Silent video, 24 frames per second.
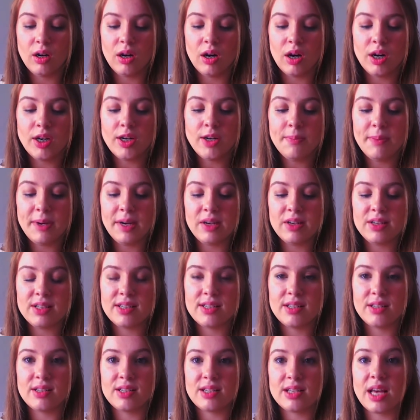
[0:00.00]
Are your parents
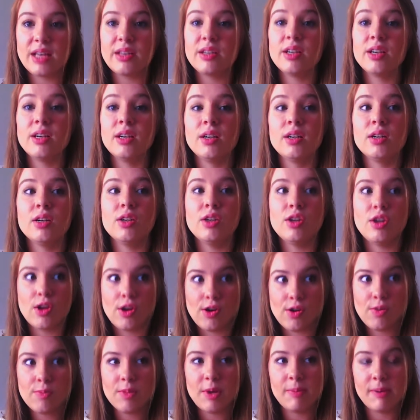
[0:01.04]
still together?
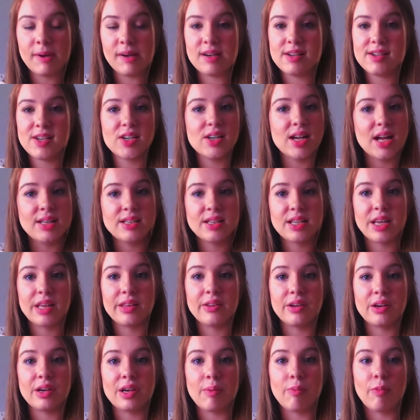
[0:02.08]
No, my parents are not
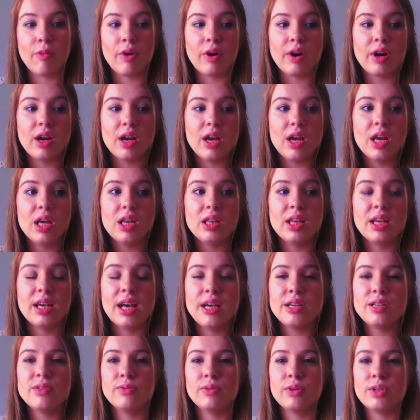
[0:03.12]
together anymore. They
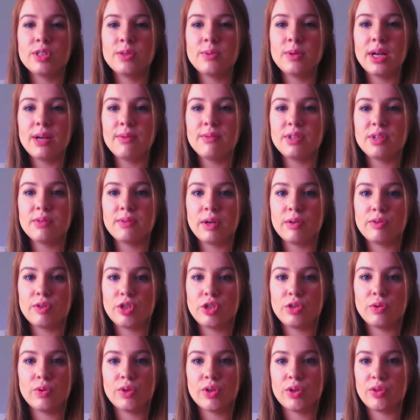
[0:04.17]
got divorced when I was around
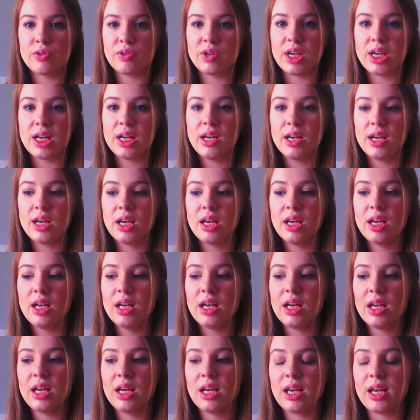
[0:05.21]
2 or 3,
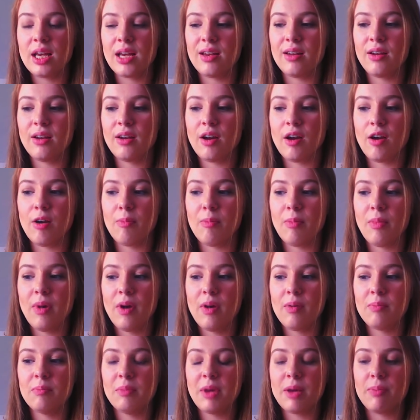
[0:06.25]
and
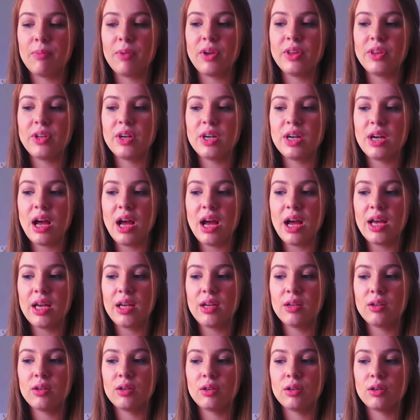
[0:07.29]
my brother and
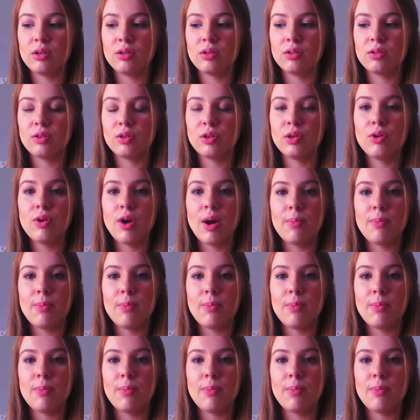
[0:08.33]
I grew